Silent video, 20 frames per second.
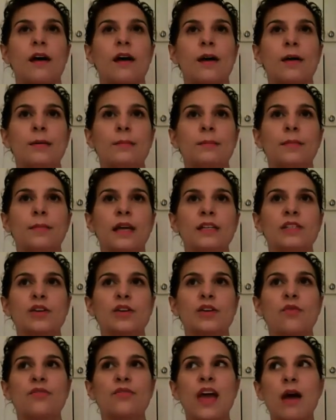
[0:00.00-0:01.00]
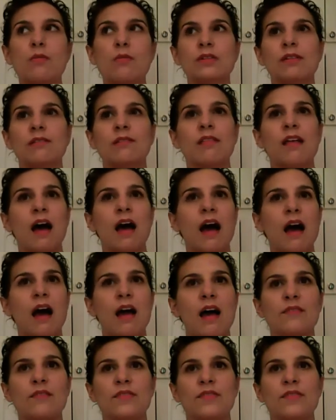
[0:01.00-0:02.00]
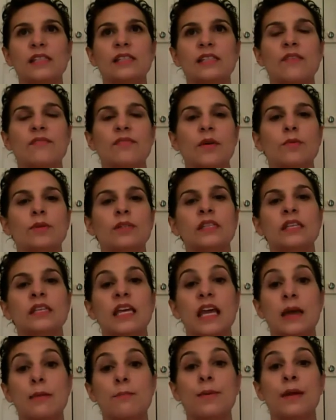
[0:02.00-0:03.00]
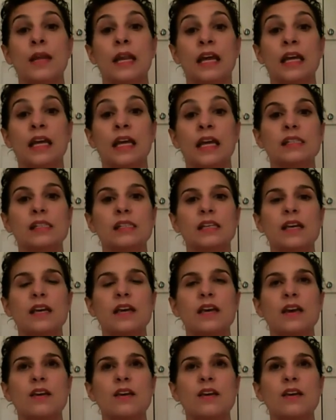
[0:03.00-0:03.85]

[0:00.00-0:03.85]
And so that was a lot of the stuff that was the impetus